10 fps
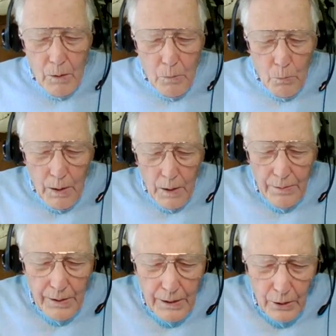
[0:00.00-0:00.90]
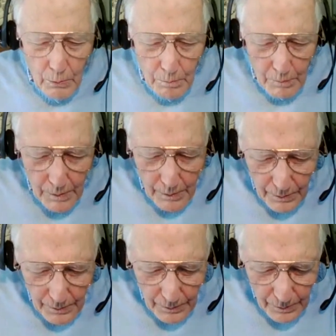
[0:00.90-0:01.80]
Well, I think
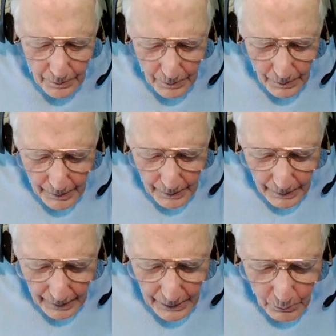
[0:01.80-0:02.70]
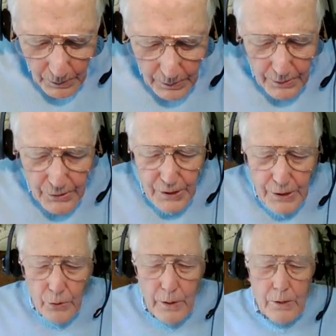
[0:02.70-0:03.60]
anyone
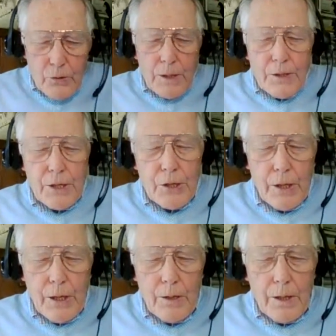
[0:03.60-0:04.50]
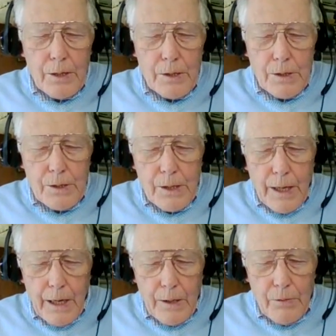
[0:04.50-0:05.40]
considering transitioning and is scared
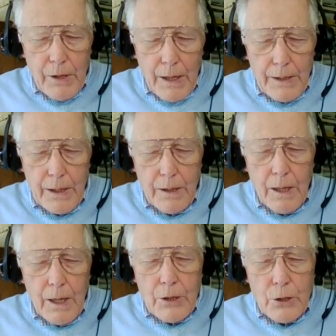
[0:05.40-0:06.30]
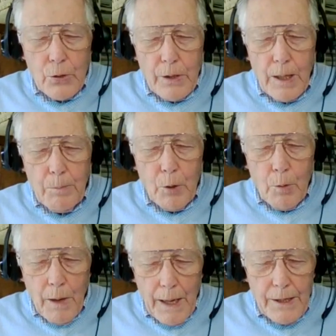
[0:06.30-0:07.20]
of the idea should keep
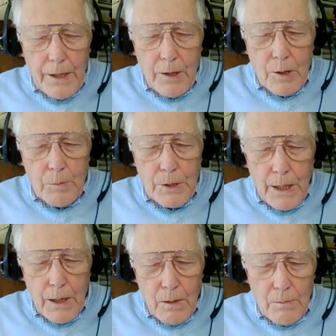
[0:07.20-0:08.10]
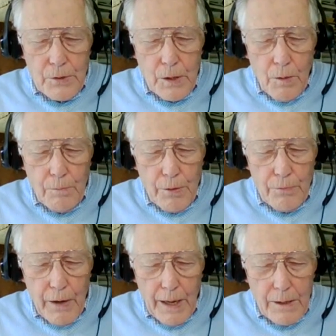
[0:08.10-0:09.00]
reminding themselves of the
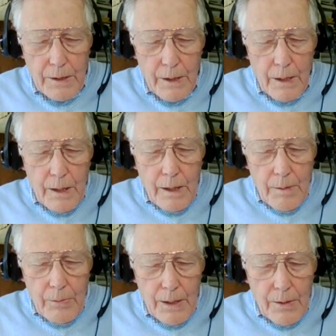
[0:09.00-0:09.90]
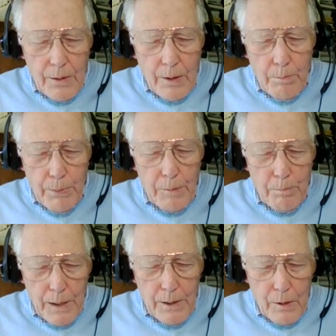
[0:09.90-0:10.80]
fact that the bit
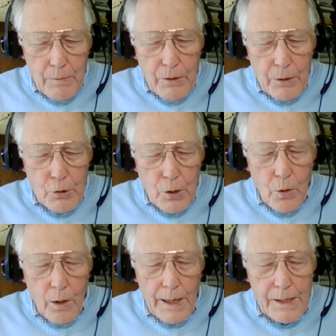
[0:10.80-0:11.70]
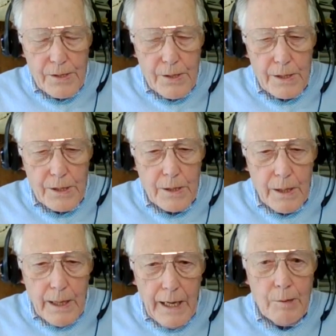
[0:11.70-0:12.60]
method of control has this
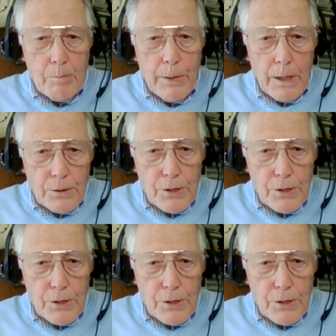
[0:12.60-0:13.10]
inbuilt